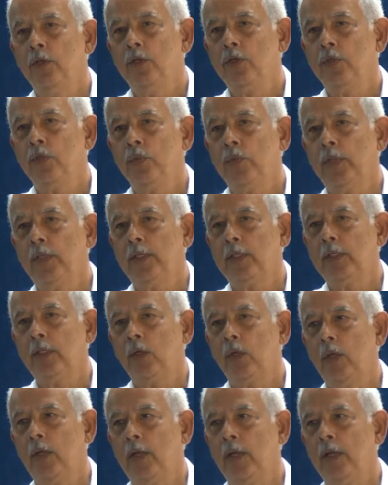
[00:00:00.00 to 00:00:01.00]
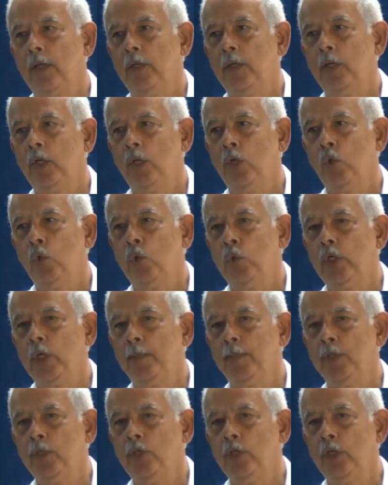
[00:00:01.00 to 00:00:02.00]
so that the
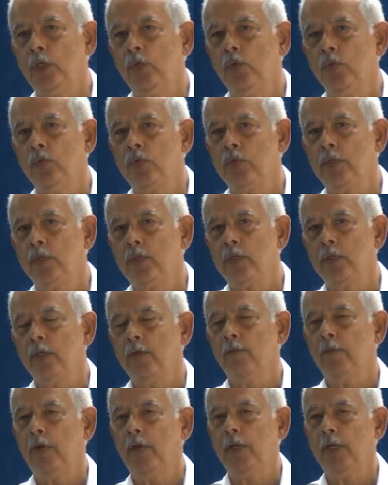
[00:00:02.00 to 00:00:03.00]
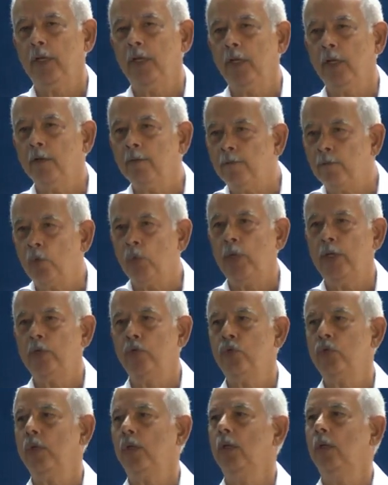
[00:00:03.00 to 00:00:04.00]
OWTU sits in a very
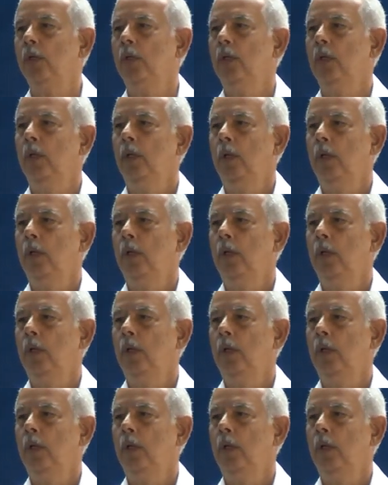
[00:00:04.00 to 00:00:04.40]
influential